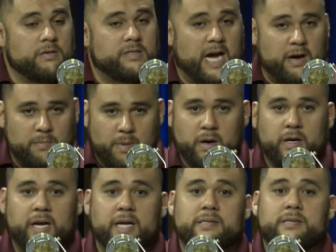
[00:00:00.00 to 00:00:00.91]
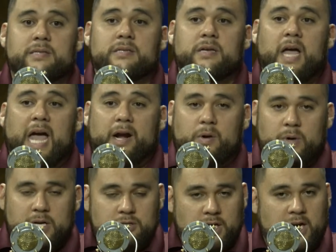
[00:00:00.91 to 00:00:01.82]
down markets,
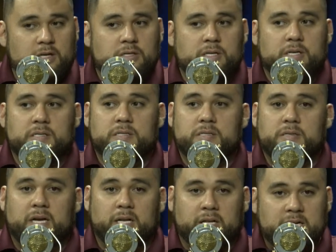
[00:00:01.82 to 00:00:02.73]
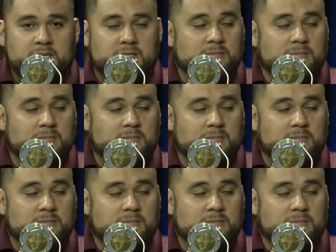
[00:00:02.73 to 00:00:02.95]
equity changes can lead to